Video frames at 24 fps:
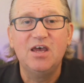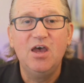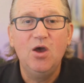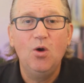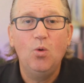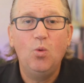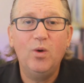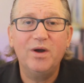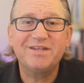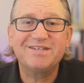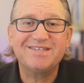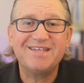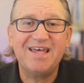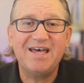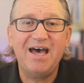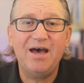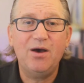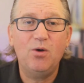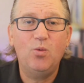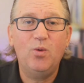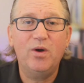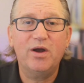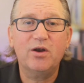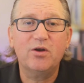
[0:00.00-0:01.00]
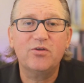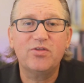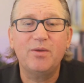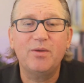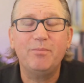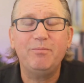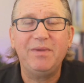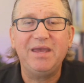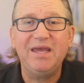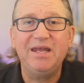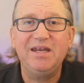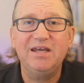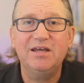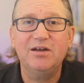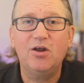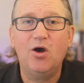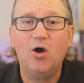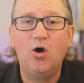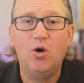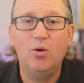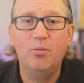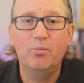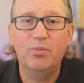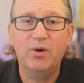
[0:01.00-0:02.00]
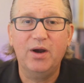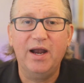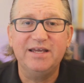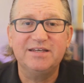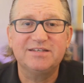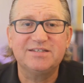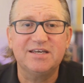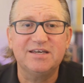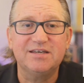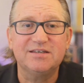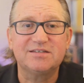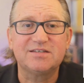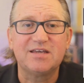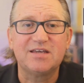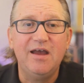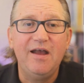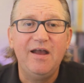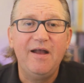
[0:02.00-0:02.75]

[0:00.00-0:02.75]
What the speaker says: what are the median home prices,